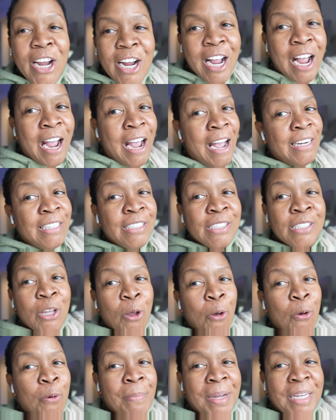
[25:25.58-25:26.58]
God is
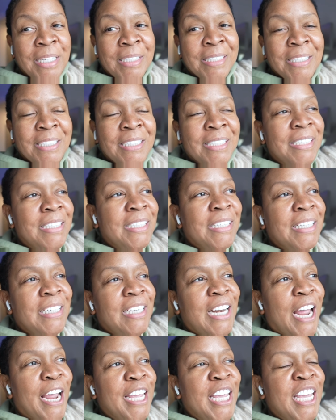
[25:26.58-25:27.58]
so amazing.
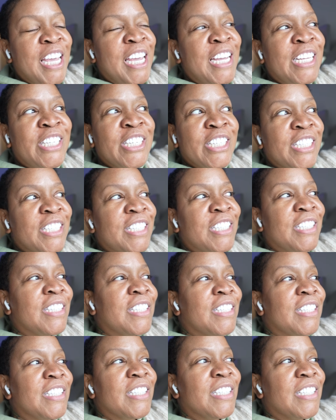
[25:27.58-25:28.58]
Like he
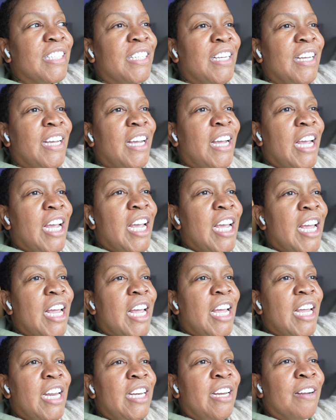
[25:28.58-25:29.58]
just
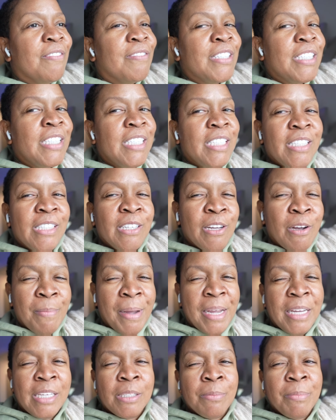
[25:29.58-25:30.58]
never cease to
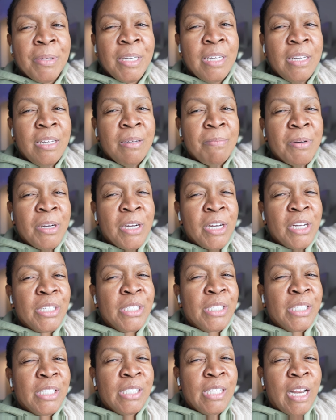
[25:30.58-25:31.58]
amaze me,
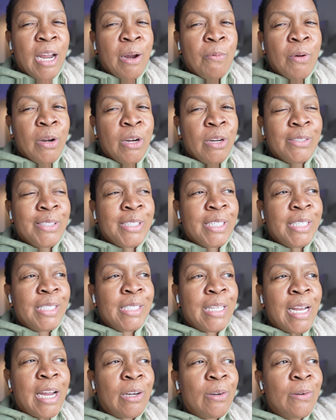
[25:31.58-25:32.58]
because it's like one of those
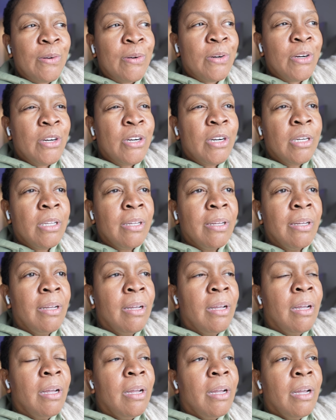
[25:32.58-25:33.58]
things like, Lord,
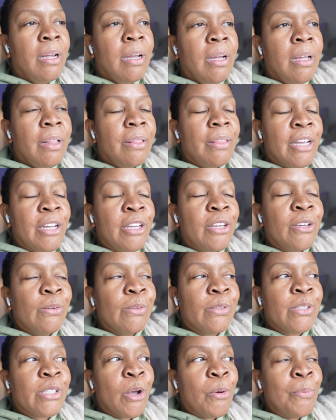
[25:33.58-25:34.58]
thank
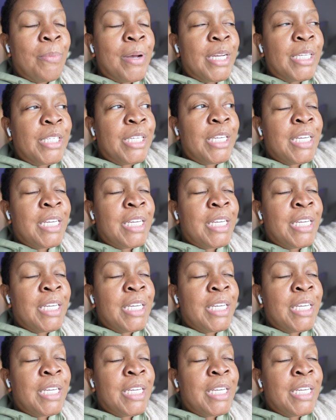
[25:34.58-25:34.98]
you so much.